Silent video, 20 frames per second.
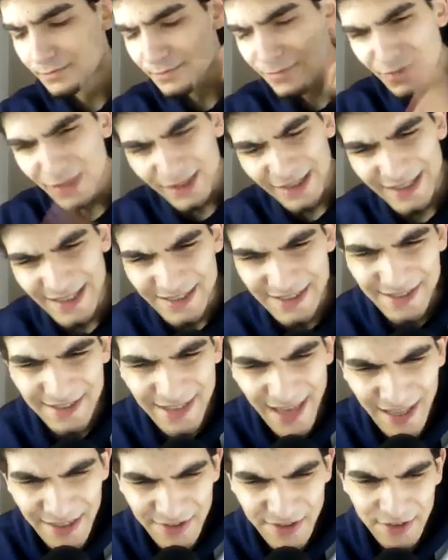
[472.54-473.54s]
his
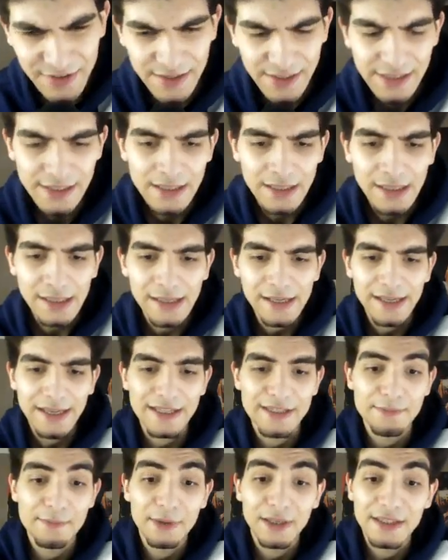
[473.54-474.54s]
intensity, his
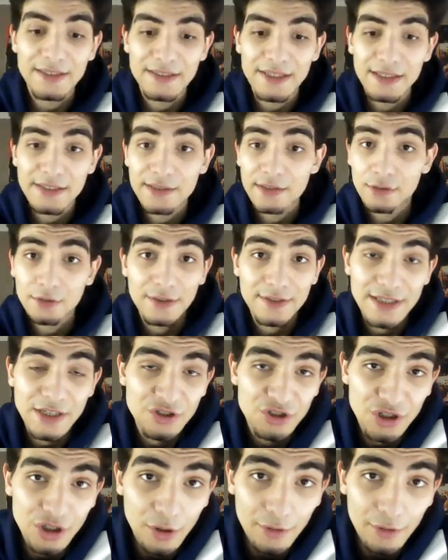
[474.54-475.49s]
ability to essentially,